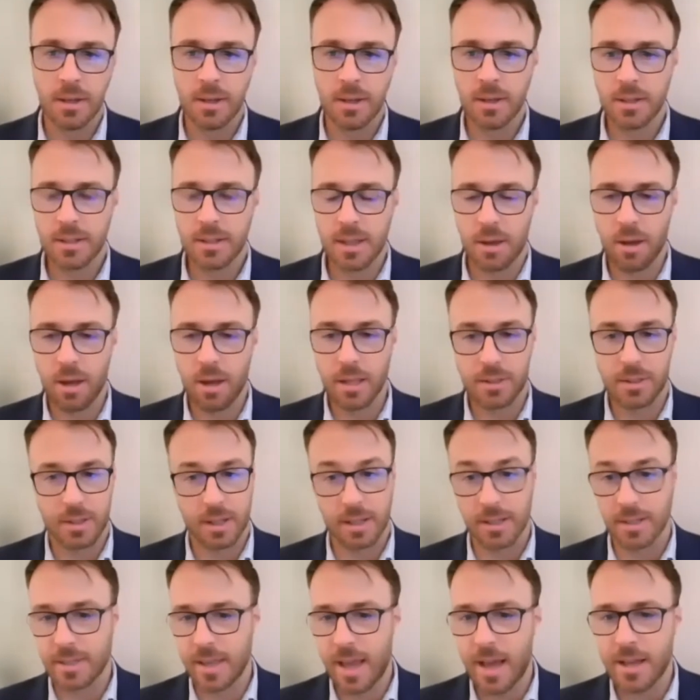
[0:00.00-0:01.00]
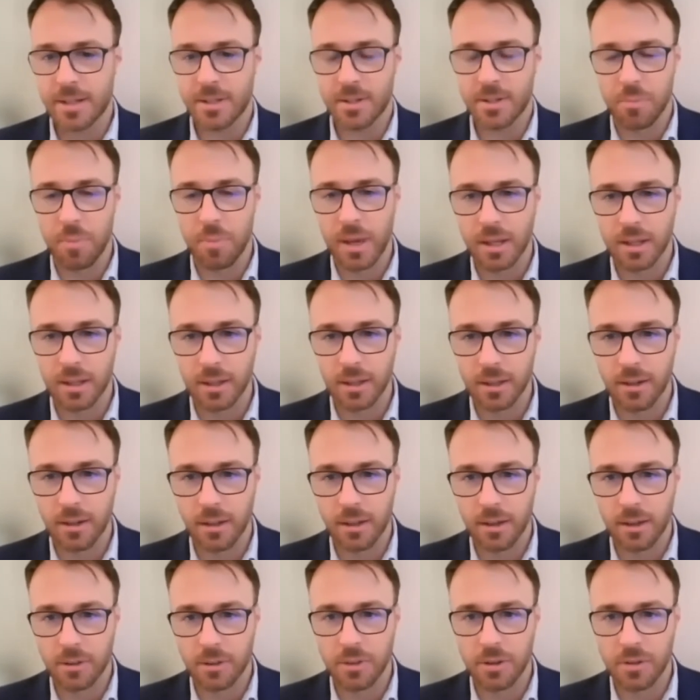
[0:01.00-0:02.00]
so it's exacerbated,
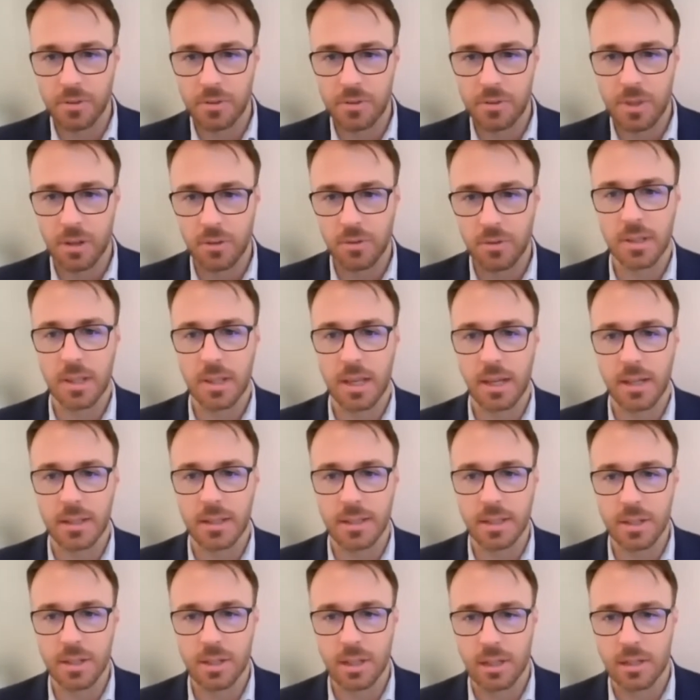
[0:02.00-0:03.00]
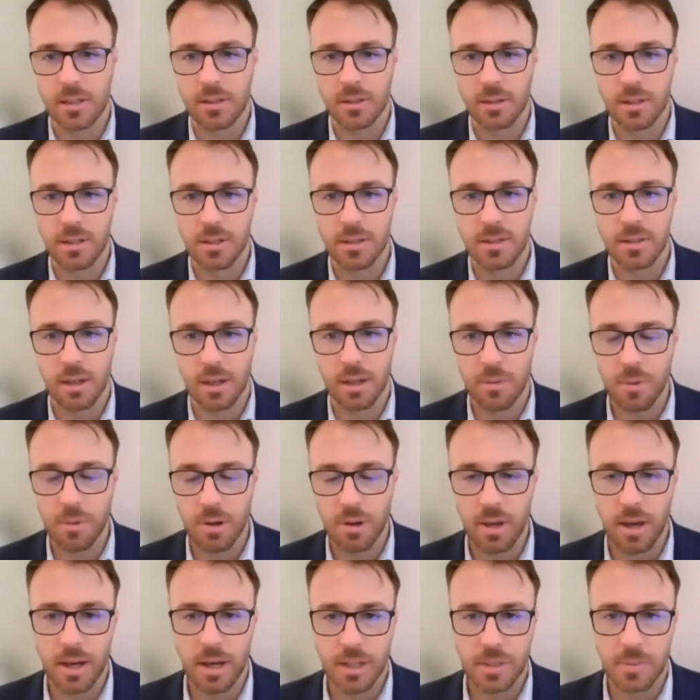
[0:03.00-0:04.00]
those legacy challenges that community
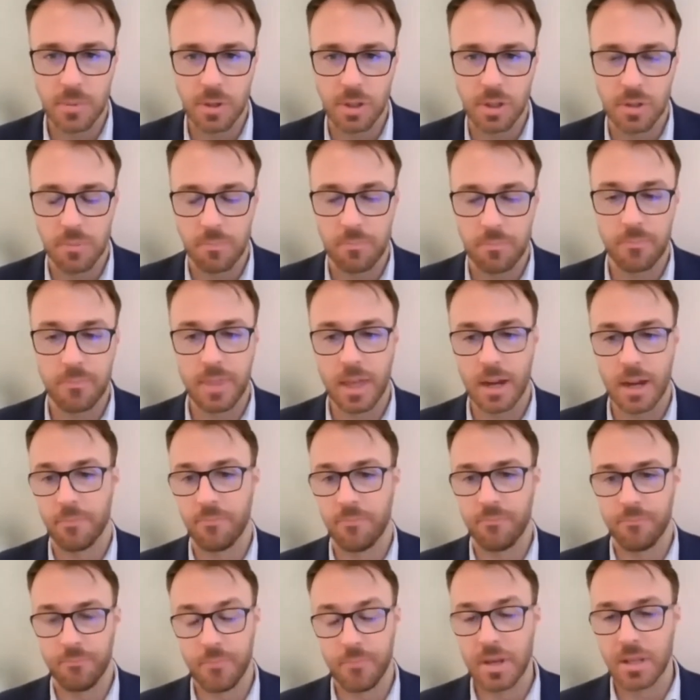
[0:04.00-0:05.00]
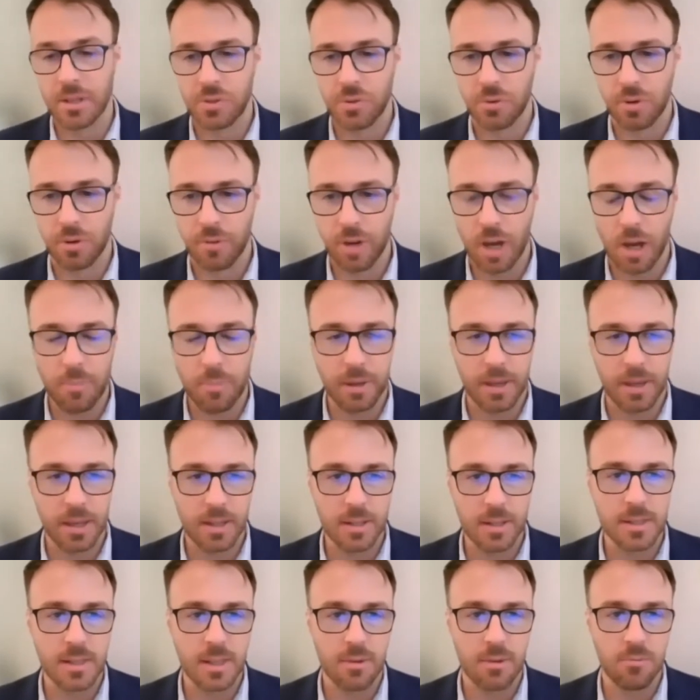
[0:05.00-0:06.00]
hospitals have been sort of up
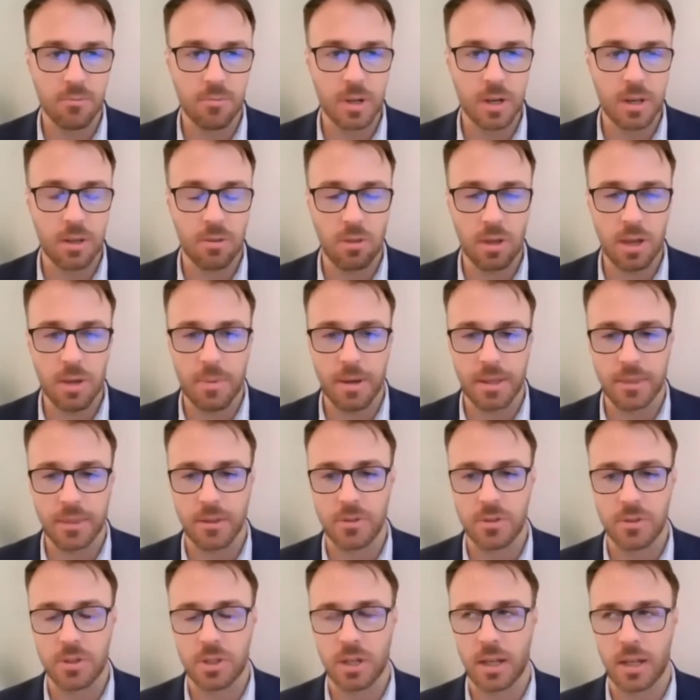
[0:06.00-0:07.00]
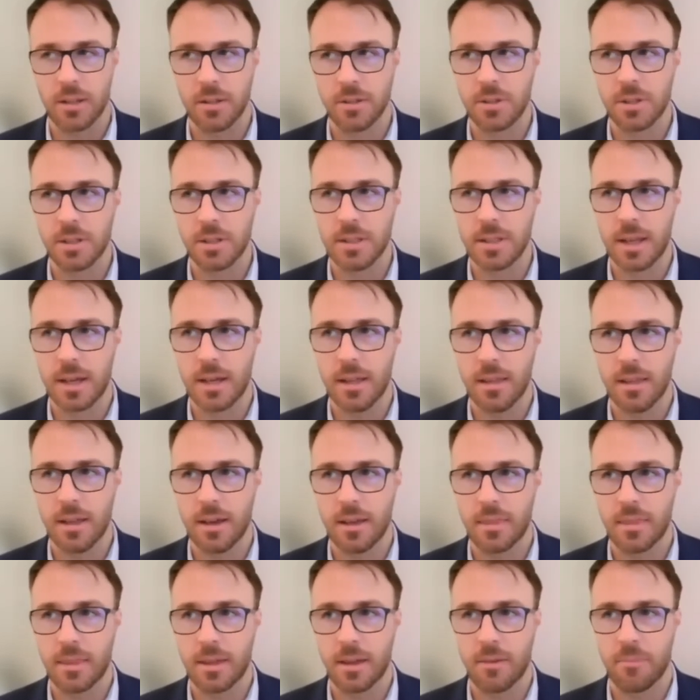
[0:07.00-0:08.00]
against. And when you think about those challenges, I
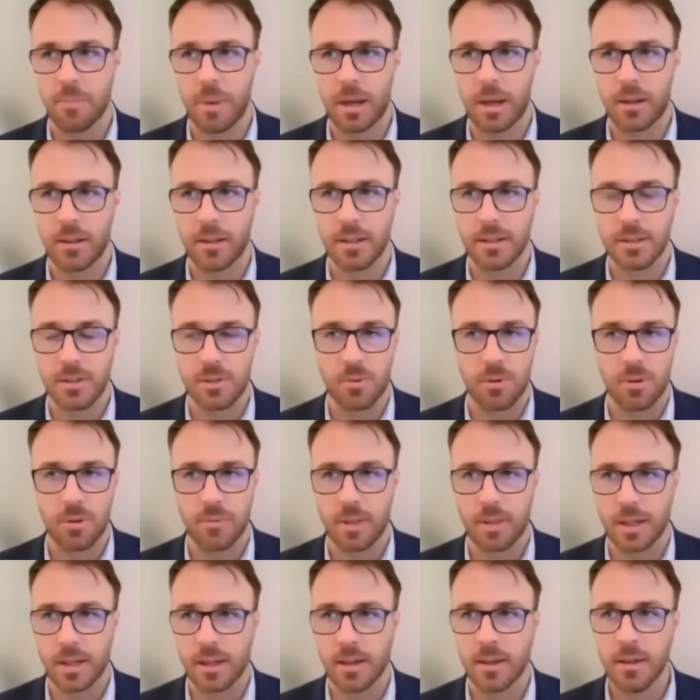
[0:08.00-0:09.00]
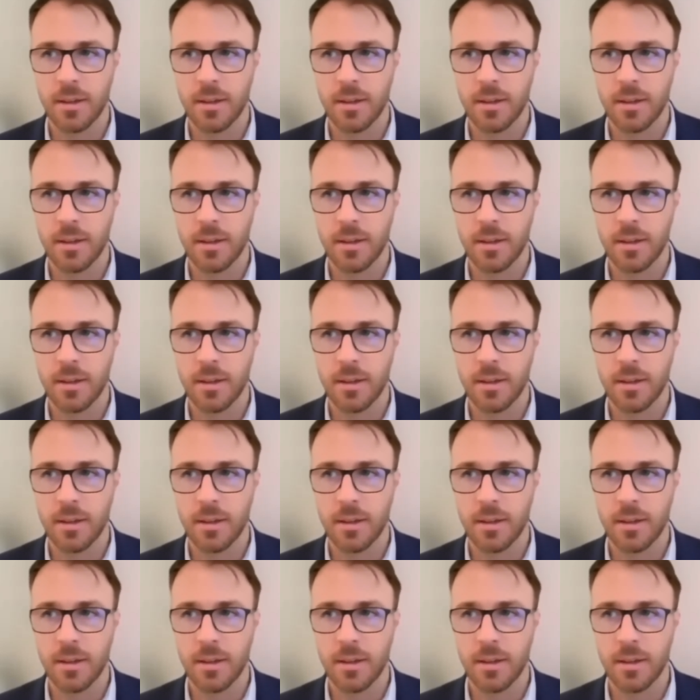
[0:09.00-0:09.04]
think about it as sort of like